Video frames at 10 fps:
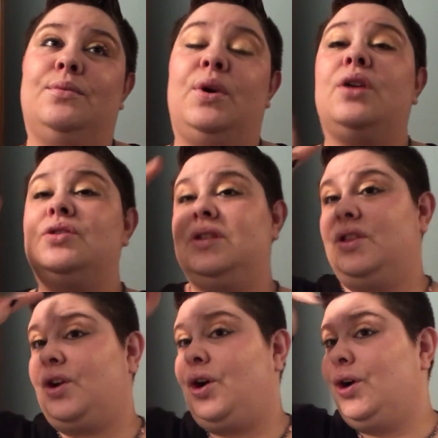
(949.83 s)
We also
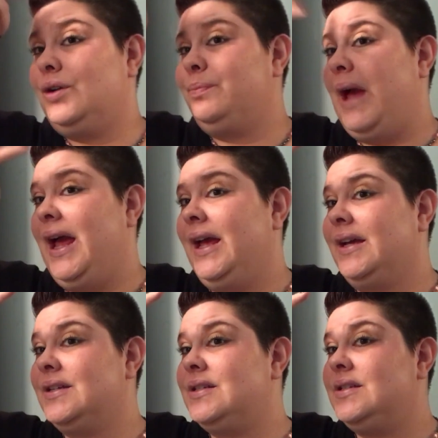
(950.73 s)
did the curled
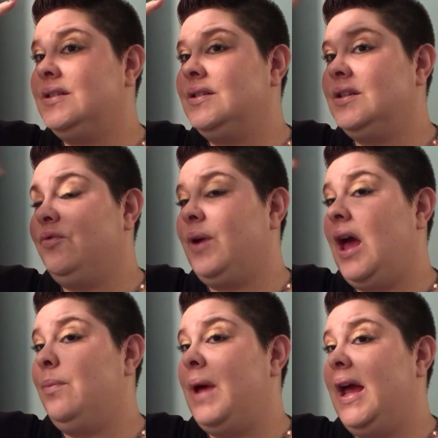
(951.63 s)
bangs, if we
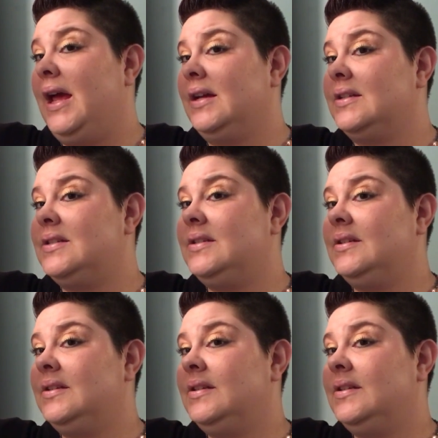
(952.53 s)
had bangs.